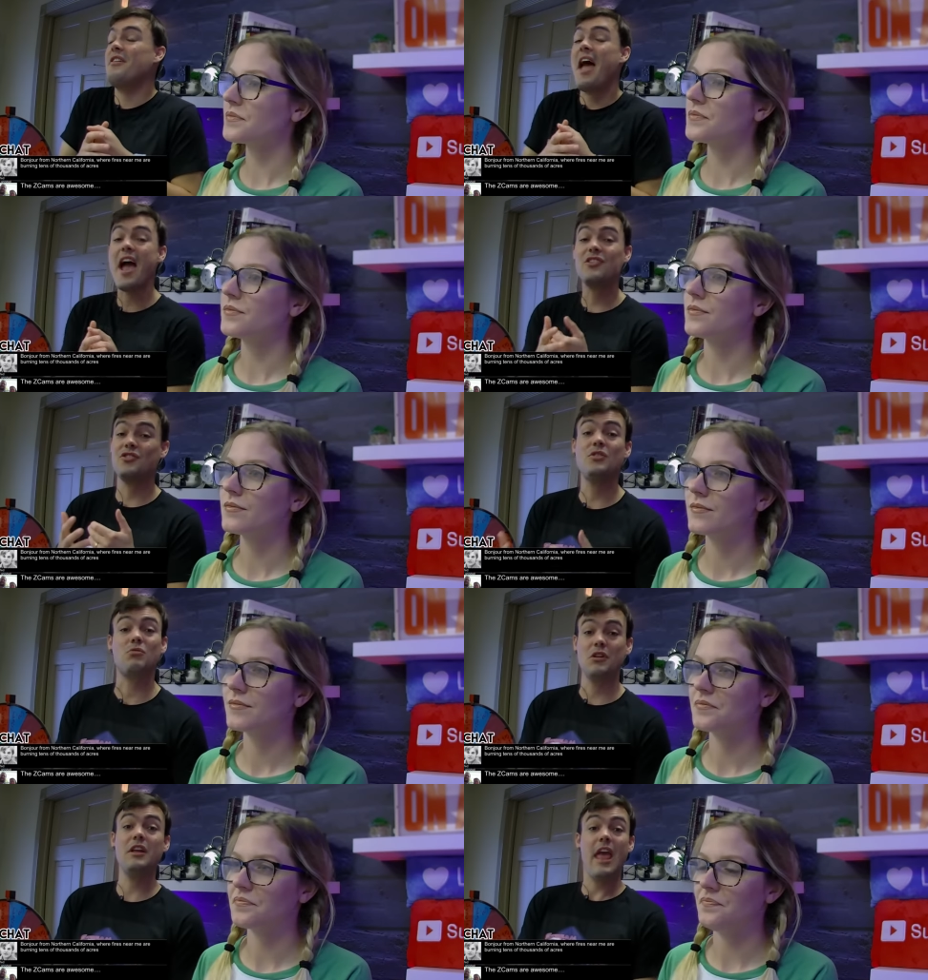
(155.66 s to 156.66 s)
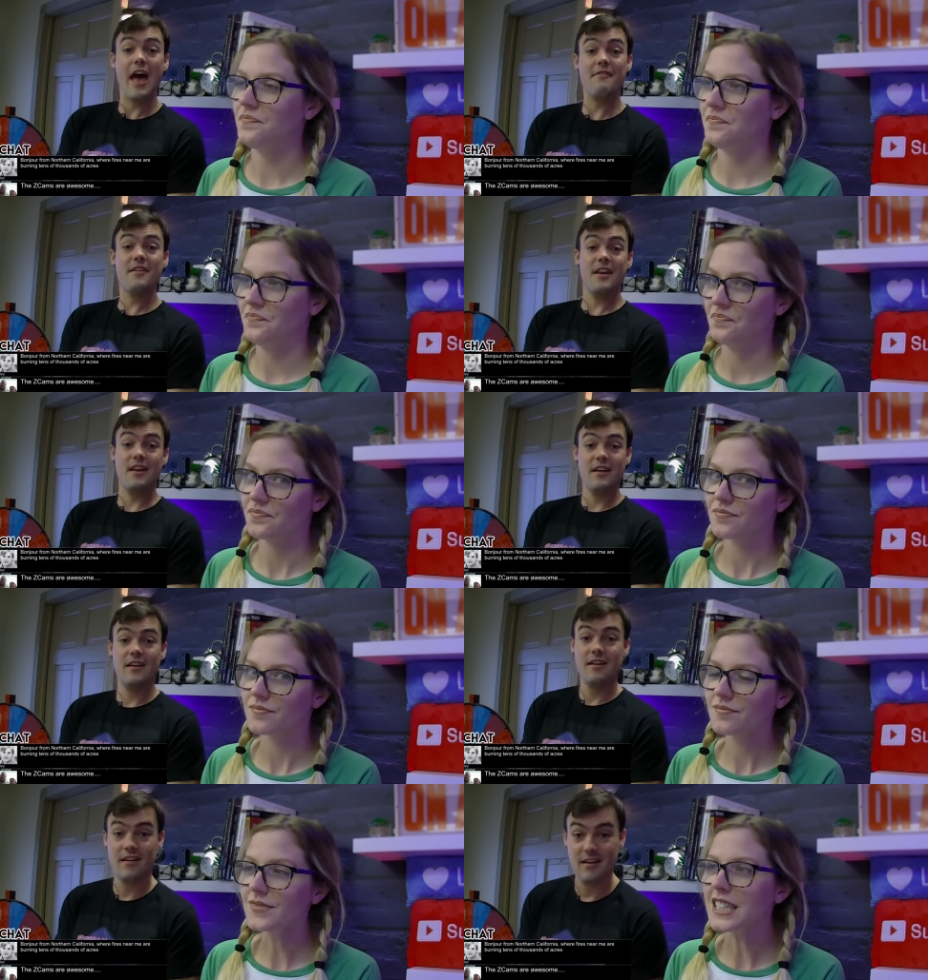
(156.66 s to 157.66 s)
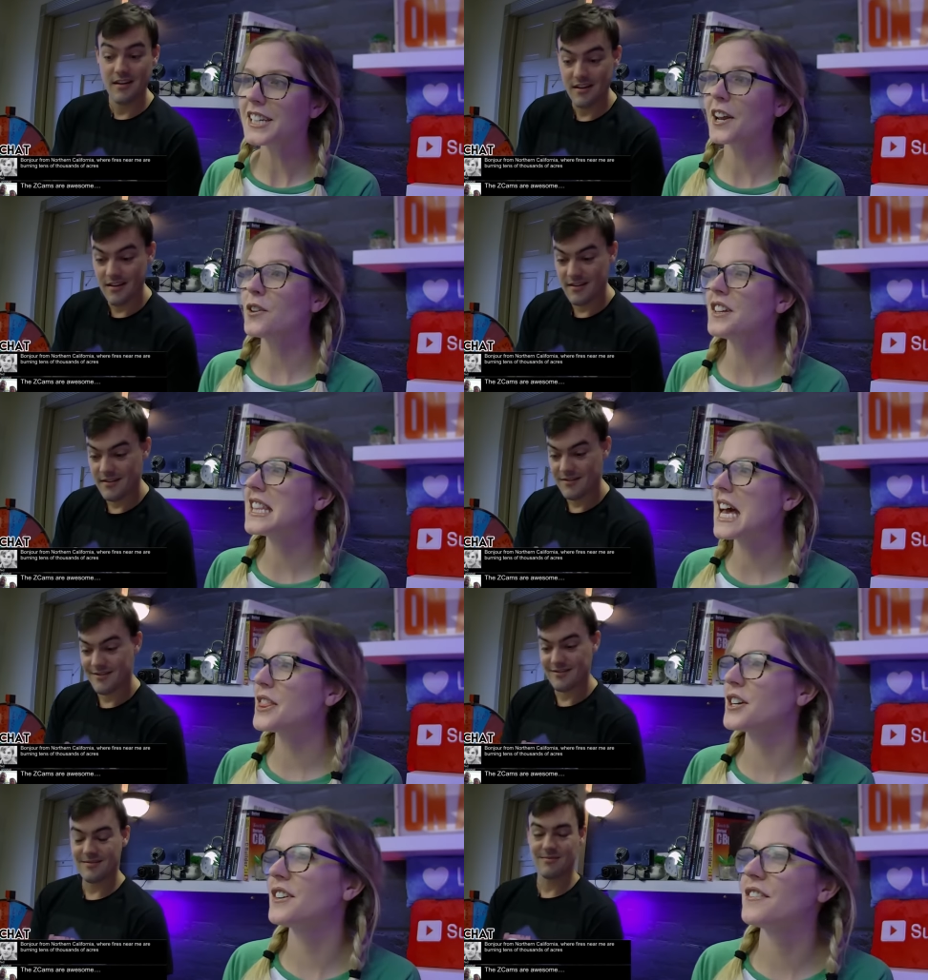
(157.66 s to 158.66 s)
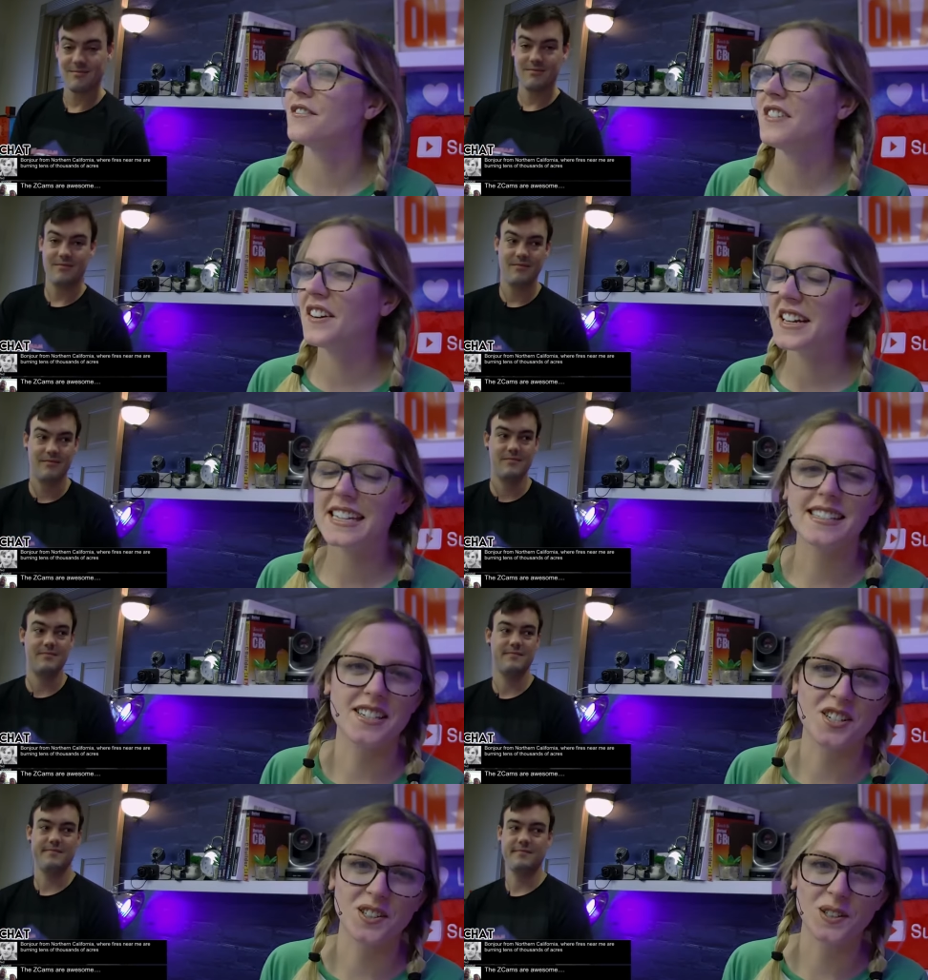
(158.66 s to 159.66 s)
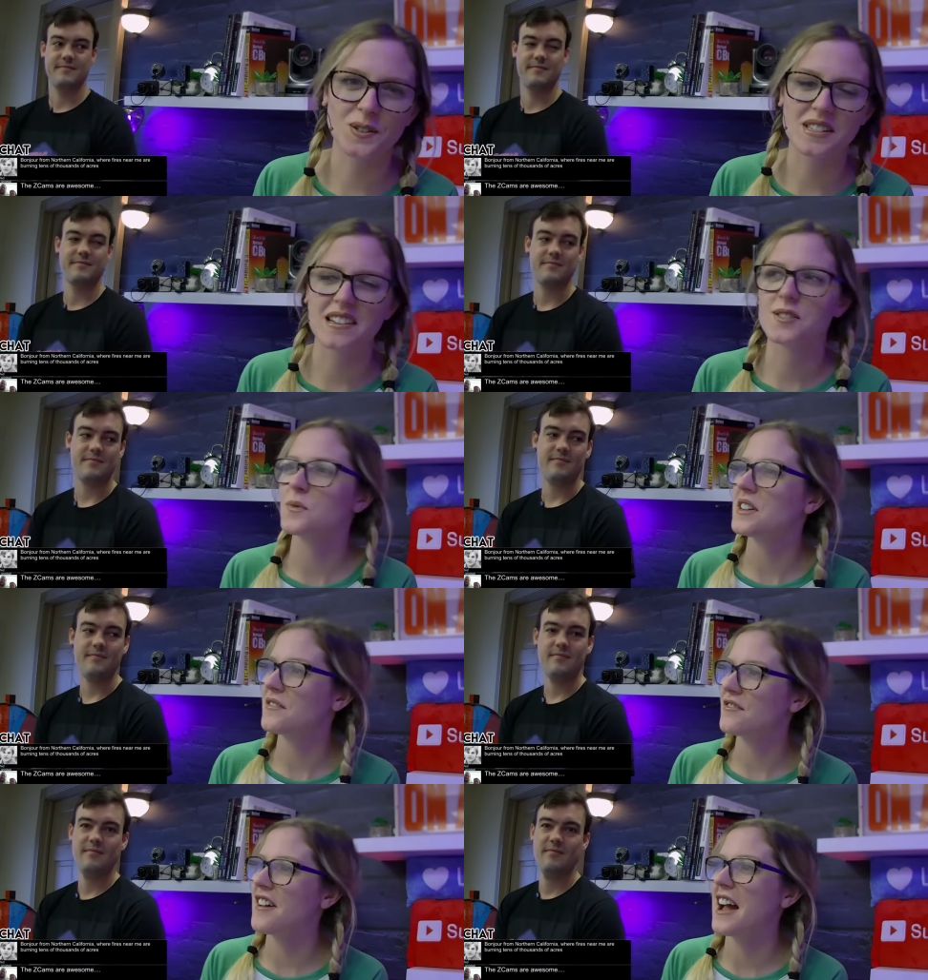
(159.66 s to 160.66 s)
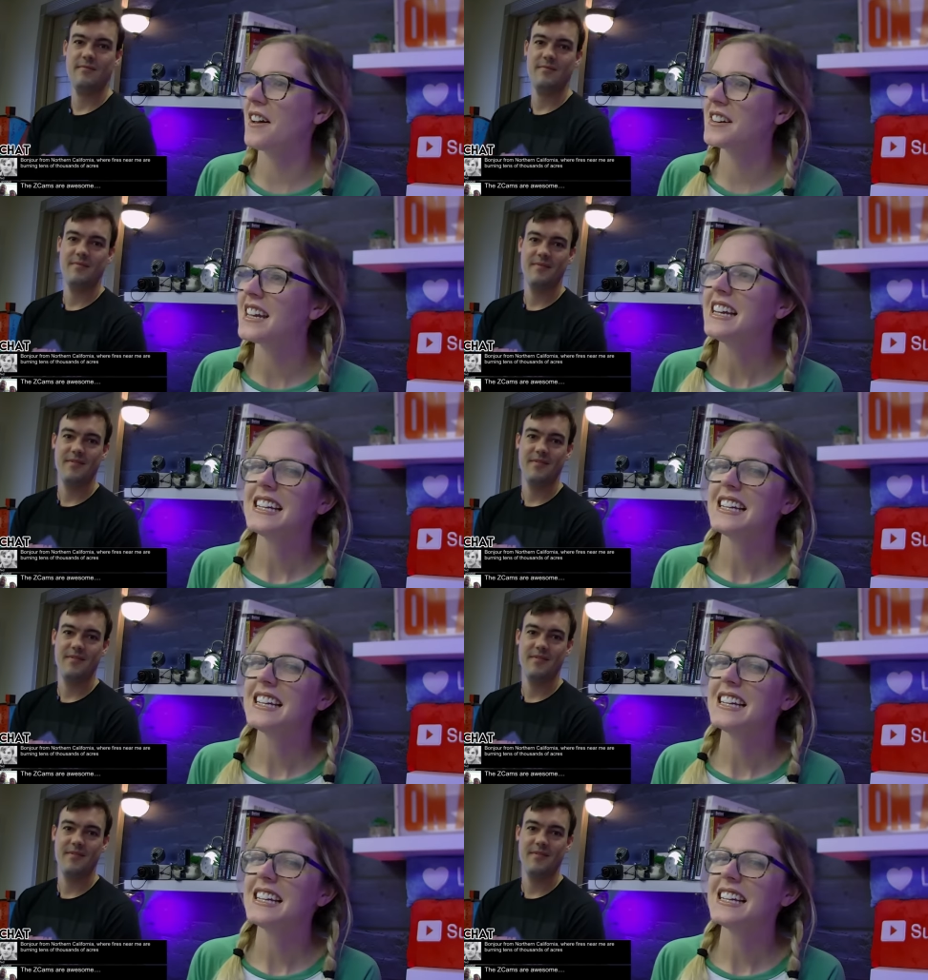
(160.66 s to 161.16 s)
Speaker 1: they're actually really heavy. Not only that, they're very easy to lose, as we've found.